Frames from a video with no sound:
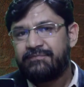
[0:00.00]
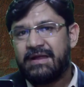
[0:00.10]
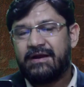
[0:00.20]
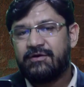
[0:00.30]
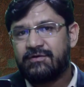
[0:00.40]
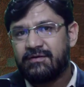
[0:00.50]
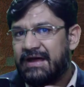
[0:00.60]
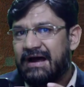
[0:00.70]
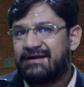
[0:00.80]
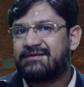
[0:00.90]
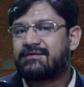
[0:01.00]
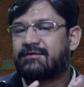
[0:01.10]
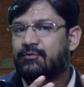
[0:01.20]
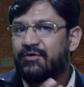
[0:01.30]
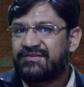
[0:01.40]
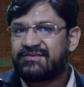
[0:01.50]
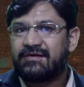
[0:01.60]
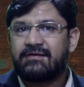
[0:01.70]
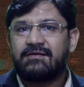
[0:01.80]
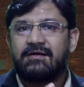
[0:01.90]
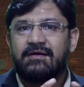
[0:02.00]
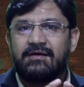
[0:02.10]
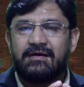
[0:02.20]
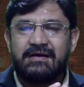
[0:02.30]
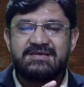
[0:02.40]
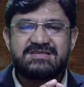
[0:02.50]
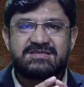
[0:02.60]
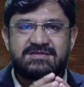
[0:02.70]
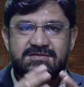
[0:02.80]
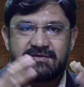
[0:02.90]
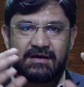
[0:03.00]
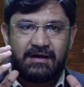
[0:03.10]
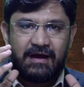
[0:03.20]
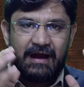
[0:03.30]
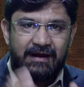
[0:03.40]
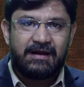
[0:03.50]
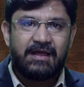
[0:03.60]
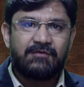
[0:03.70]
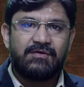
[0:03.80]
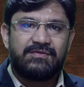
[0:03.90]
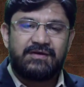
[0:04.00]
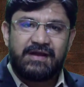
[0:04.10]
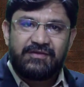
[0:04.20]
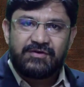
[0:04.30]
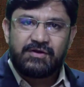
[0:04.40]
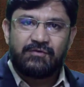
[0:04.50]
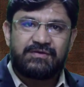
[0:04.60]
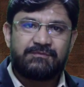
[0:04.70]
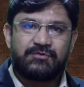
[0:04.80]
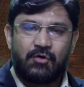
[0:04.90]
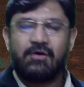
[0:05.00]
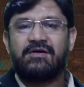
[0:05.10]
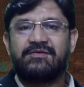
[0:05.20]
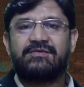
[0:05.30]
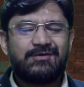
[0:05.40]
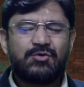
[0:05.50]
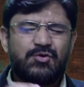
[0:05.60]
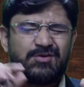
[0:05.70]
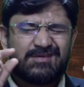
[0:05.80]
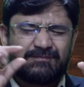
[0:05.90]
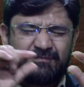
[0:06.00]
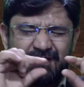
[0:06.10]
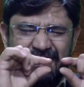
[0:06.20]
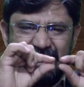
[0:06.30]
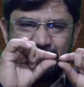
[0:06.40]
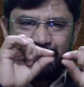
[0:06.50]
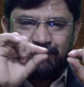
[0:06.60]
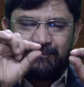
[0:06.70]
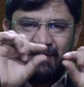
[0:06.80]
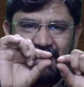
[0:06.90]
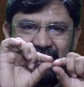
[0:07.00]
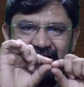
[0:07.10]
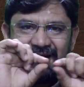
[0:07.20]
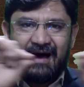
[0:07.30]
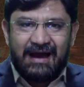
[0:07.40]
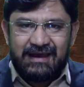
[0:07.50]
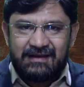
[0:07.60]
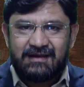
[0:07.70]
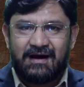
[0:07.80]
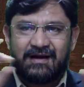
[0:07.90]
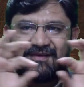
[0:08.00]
and that question is handling with the density of some solids, you should keep a line or a